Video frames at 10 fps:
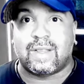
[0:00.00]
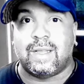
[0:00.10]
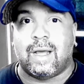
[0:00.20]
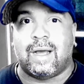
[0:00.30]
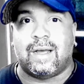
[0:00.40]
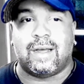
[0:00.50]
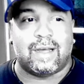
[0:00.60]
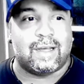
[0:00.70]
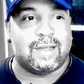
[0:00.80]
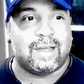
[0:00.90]

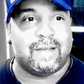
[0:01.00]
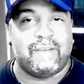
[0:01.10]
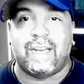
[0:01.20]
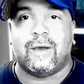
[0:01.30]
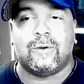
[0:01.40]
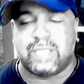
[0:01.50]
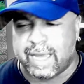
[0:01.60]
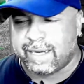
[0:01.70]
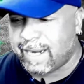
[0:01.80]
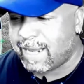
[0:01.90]
videos,
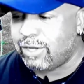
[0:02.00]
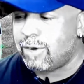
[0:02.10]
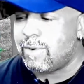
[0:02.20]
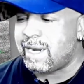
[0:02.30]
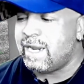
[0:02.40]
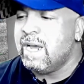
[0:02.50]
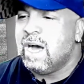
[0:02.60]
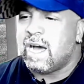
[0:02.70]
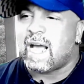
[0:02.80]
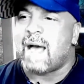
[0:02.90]
and you know what,
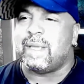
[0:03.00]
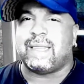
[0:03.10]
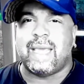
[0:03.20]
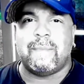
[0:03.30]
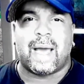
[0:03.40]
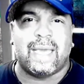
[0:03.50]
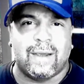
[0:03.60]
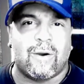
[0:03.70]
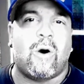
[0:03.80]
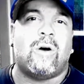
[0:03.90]
a common theme I
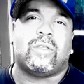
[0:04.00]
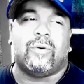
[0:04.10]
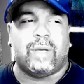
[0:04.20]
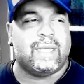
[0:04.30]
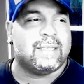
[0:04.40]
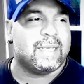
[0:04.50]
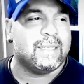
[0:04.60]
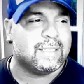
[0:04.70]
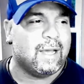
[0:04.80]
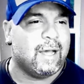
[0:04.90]
hear all through it
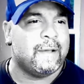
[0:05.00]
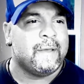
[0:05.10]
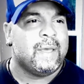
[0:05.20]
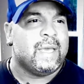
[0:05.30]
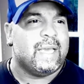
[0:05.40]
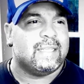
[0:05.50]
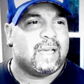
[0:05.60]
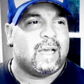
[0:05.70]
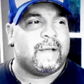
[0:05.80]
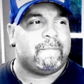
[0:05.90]
is
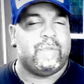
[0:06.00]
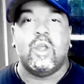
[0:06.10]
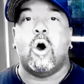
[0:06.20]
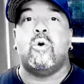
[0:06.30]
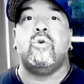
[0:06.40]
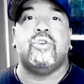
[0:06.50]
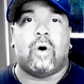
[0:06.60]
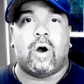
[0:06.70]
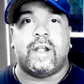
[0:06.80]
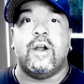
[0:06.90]
know who you
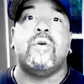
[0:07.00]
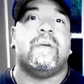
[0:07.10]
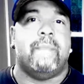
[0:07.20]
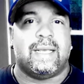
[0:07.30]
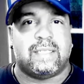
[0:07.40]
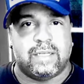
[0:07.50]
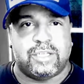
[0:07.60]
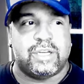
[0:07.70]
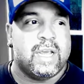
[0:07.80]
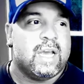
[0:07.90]
are, know your
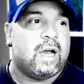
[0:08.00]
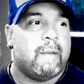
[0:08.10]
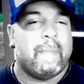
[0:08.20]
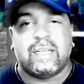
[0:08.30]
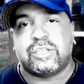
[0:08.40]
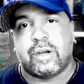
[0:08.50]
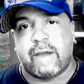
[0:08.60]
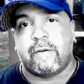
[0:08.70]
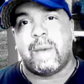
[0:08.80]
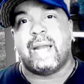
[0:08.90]
message, make sure
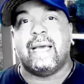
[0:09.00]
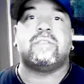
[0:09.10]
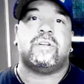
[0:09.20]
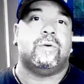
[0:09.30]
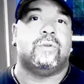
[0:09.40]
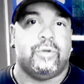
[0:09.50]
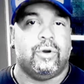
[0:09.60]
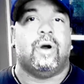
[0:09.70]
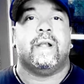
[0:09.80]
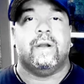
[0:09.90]
everybody else knows who you
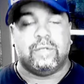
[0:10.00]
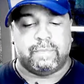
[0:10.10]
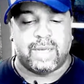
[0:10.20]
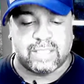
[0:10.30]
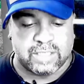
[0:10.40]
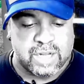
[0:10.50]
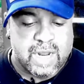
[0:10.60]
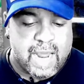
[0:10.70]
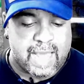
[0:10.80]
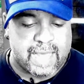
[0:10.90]
are and knows your message.
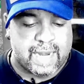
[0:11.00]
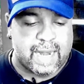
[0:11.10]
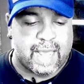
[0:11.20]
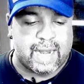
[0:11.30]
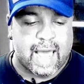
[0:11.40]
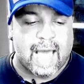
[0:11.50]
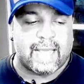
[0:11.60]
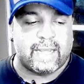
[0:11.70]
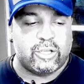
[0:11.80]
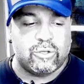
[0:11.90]
And I
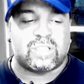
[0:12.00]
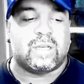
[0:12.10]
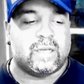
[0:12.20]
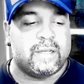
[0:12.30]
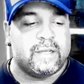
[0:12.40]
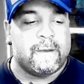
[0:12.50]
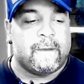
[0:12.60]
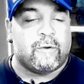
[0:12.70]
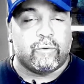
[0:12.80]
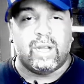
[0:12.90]
used to
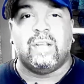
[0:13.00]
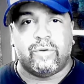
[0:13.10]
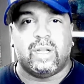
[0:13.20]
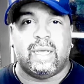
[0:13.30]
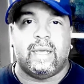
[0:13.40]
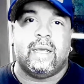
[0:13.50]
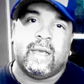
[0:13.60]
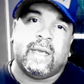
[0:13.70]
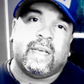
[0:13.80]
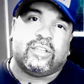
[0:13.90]
really
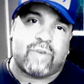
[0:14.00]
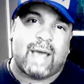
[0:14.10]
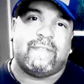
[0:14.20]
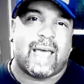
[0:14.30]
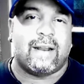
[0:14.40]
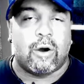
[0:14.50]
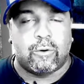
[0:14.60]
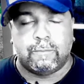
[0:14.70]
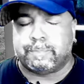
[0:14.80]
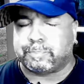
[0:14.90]
drive that
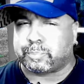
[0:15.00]
home,